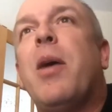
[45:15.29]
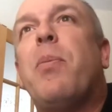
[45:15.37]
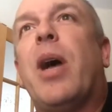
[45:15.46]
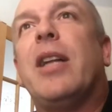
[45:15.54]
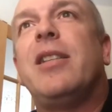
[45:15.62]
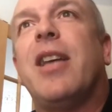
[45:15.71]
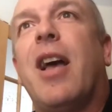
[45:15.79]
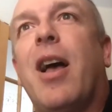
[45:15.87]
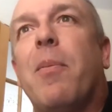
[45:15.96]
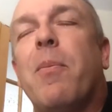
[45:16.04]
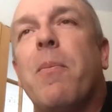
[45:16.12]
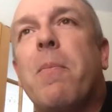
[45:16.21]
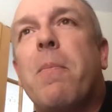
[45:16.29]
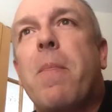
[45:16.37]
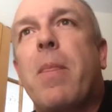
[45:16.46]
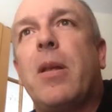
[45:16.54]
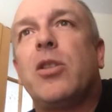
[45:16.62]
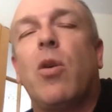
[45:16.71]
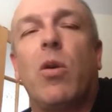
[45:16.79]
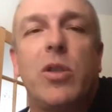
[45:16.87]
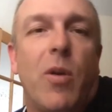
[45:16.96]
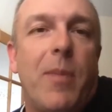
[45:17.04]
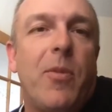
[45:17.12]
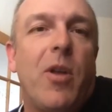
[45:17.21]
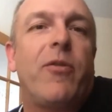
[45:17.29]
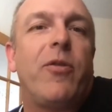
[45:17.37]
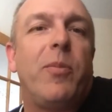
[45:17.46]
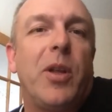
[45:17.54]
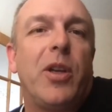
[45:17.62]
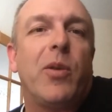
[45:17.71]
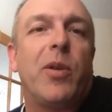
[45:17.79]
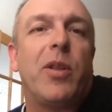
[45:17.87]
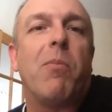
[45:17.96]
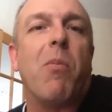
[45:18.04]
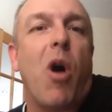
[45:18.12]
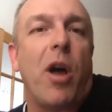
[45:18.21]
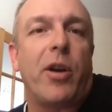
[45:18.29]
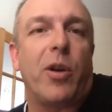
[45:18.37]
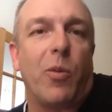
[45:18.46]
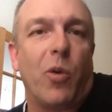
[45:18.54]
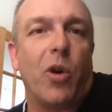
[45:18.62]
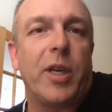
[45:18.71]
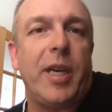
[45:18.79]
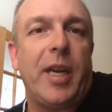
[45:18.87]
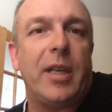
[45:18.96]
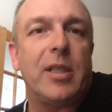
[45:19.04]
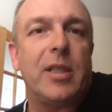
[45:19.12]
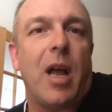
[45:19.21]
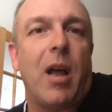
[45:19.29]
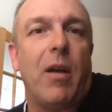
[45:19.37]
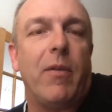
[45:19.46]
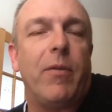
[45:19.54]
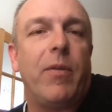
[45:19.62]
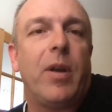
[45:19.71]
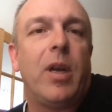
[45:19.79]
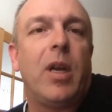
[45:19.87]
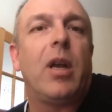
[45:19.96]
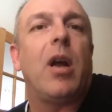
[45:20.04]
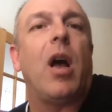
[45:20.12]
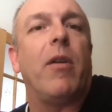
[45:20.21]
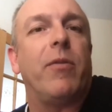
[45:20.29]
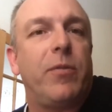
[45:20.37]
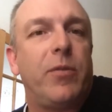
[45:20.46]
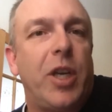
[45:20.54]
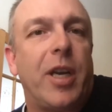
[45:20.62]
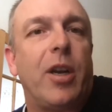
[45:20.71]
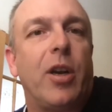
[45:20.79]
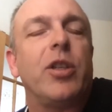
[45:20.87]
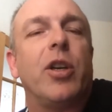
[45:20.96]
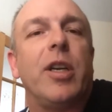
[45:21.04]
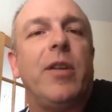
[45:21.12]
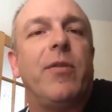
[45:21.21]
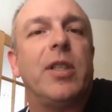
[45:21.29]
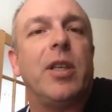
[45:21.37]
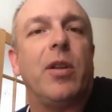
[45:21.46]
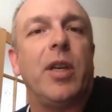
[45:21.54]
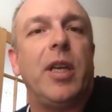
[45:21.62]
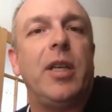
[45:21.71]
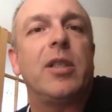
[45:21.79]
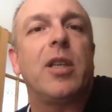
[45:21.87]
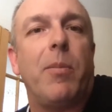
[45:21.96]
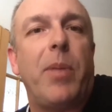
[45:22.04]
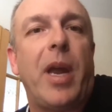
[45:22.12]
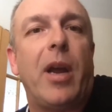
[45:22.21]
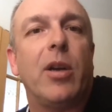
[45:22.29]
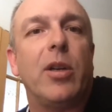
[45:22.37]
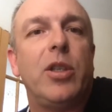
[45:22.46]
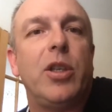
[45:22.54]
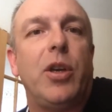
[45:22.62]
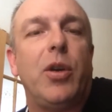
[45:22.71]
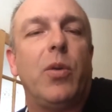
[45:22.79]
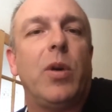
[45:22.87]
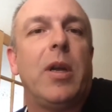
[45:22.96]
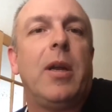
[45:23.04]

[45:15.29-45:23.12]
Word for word: But um, so, so I'm not familiar with the modern workings of, of chicken or turkey facilities compared to,